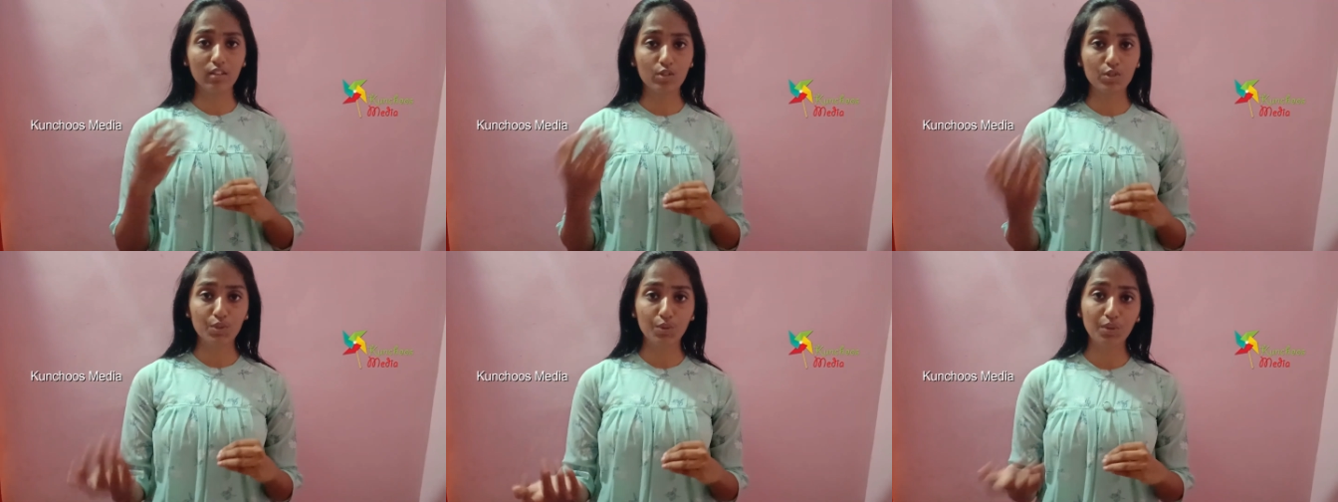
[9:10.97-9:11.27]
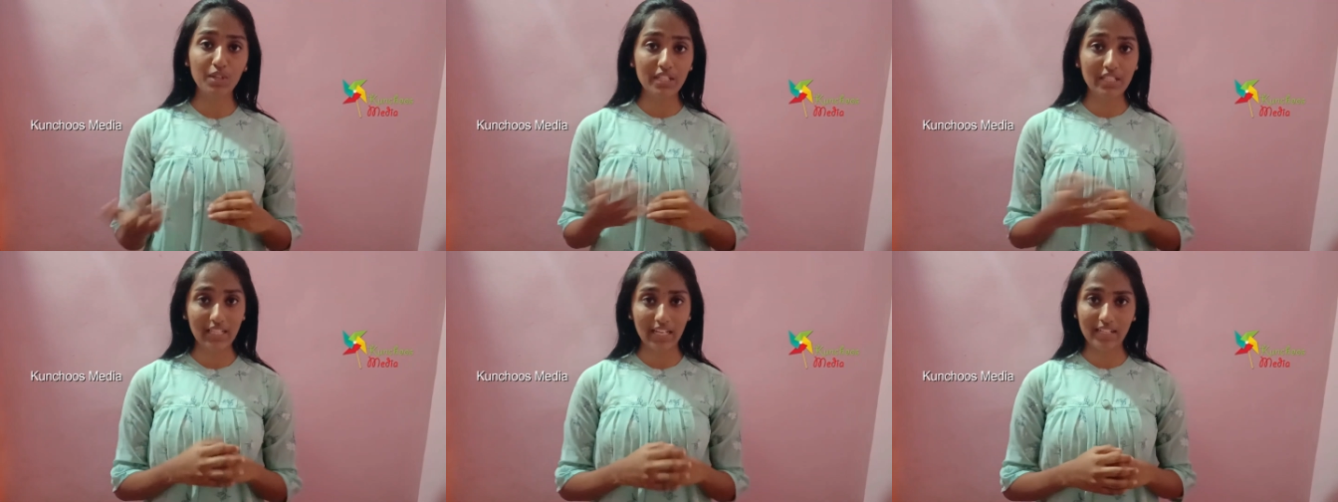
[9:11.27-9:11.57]

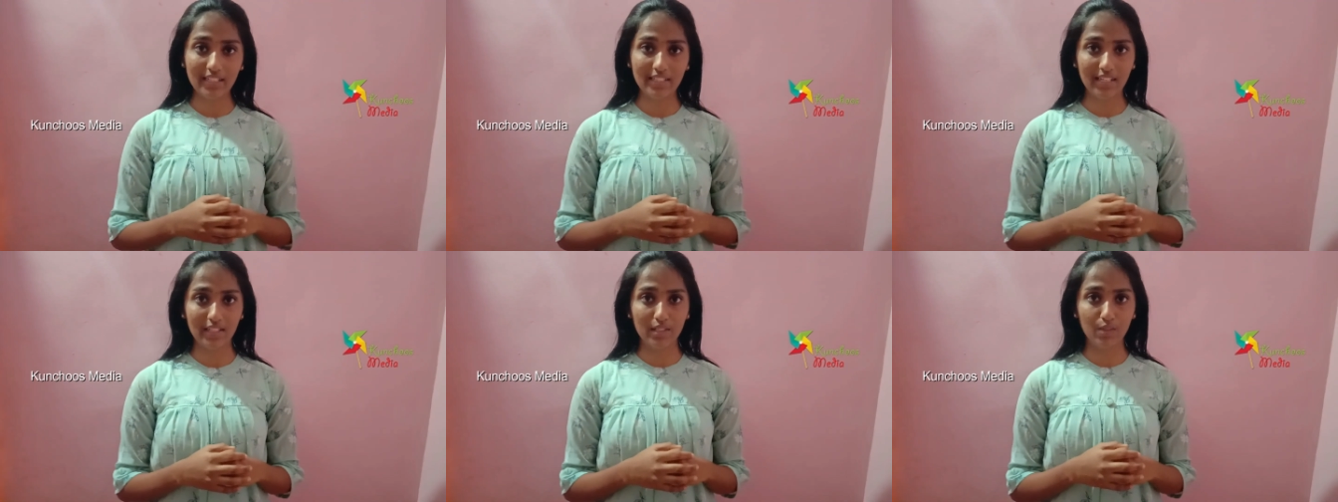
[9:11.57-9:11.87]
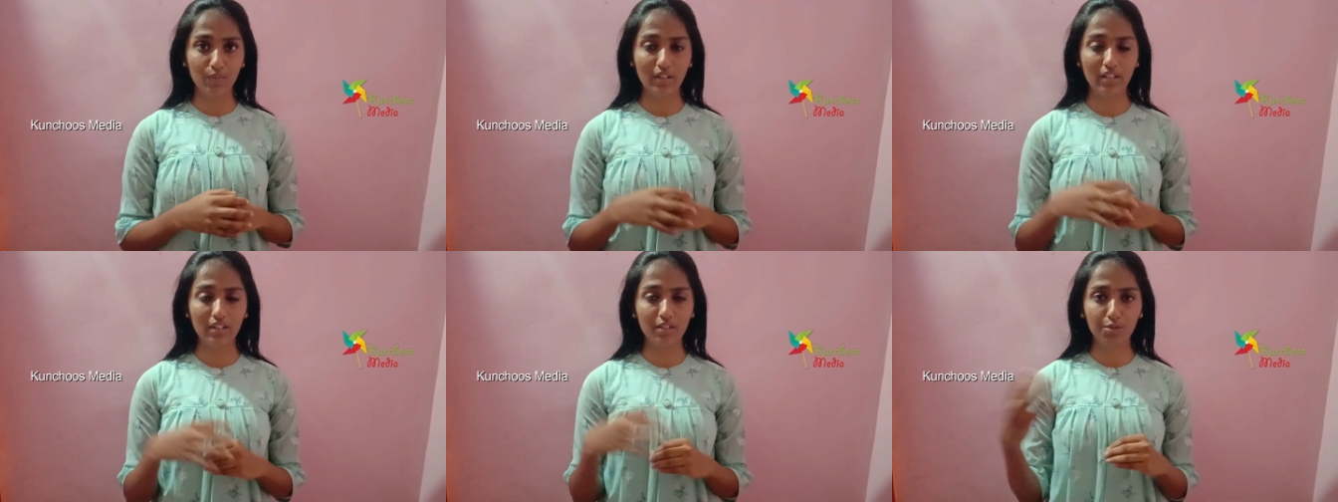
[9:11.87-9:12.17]
suicides
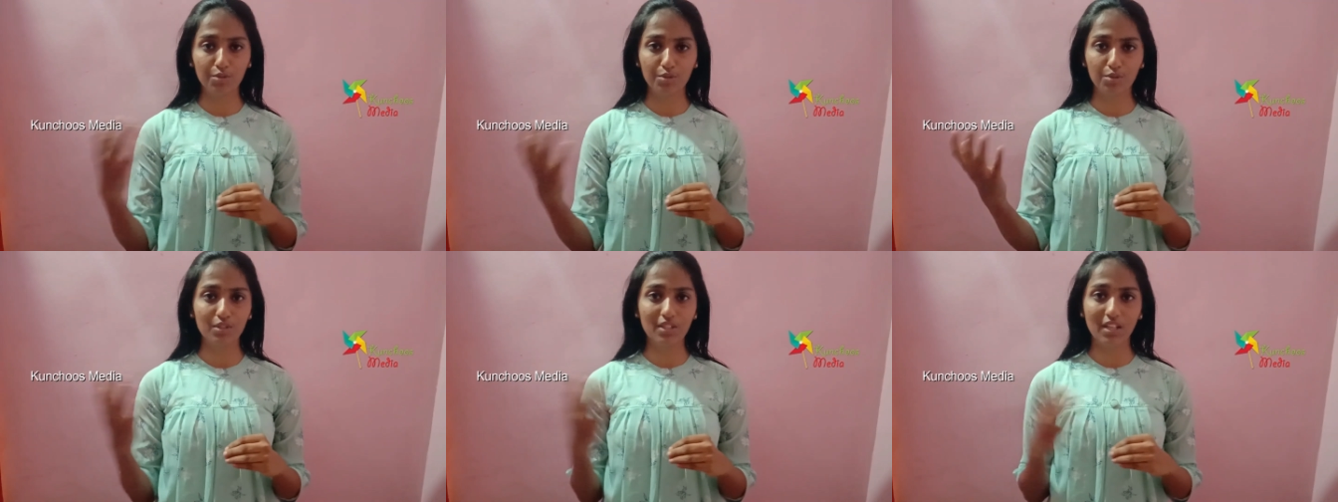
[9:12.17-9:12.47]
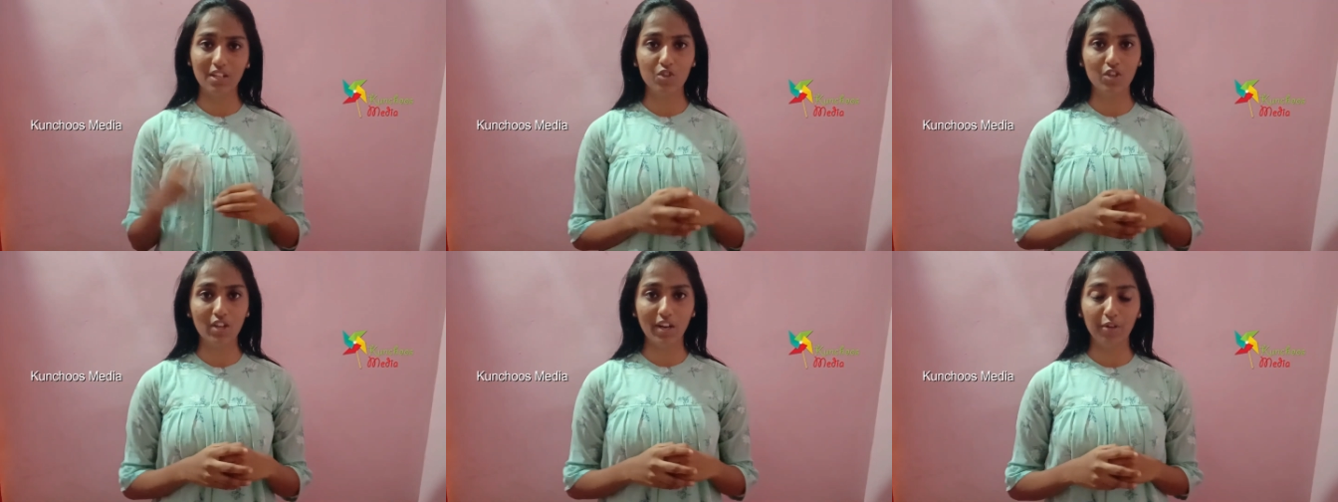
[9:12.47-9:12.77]
as well due to
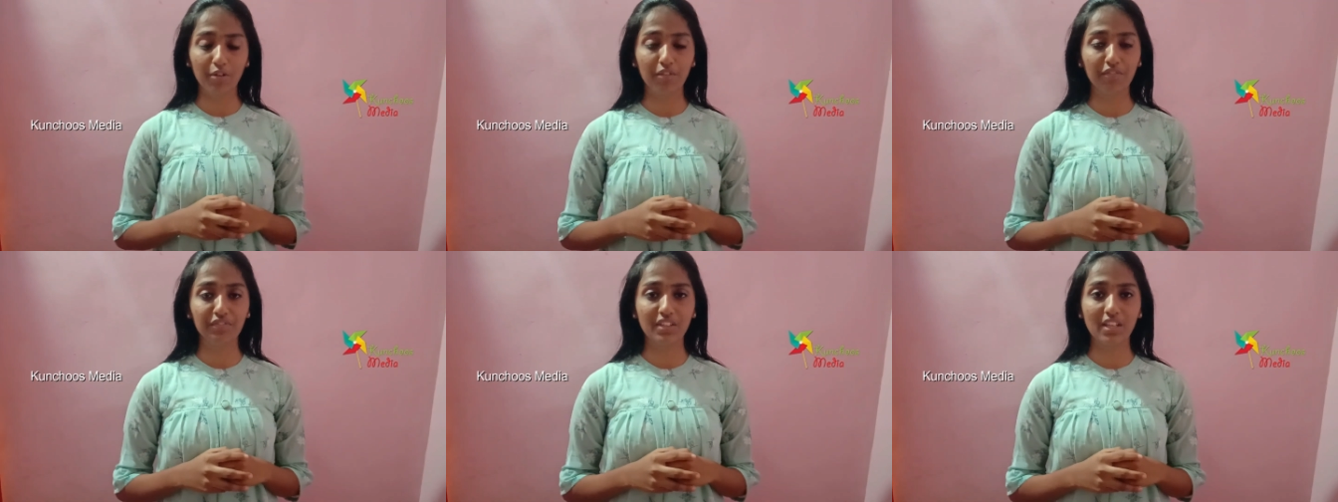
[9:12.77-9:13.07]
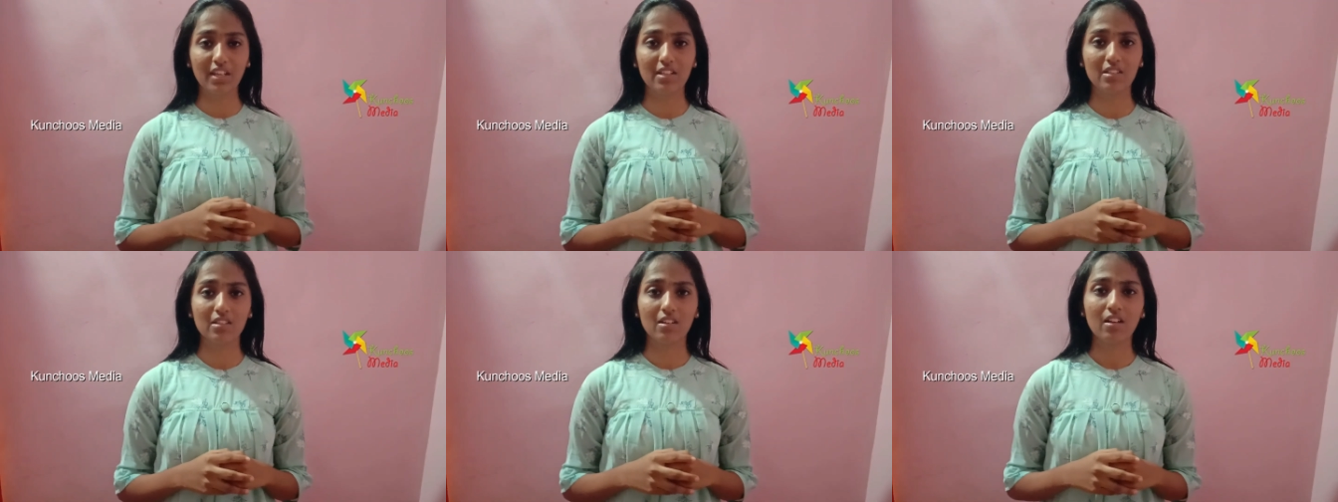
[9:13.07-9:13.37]
such kind of
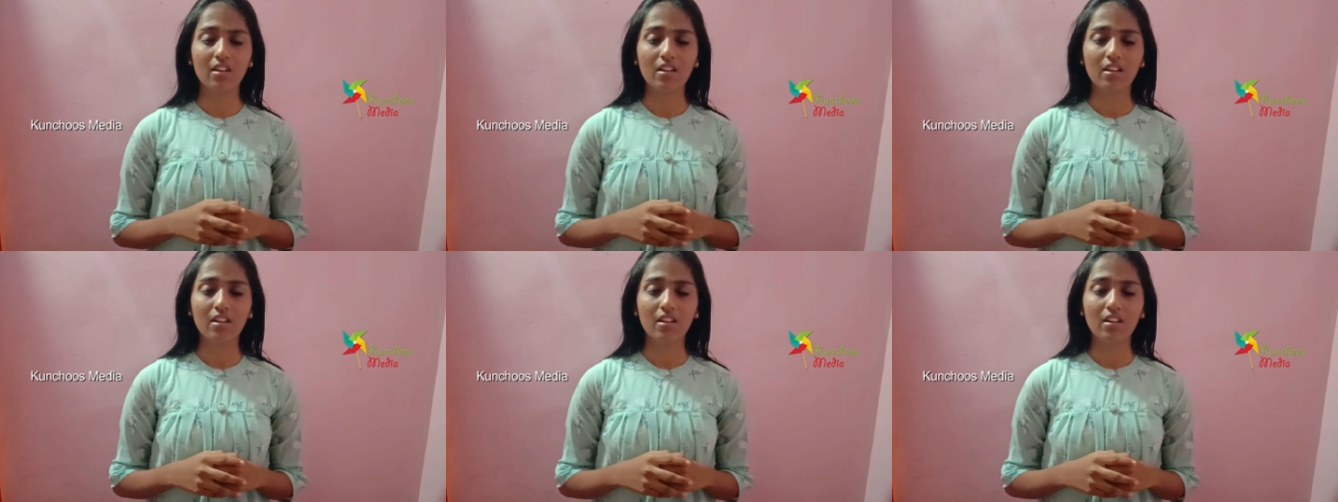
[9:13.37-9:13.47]
things.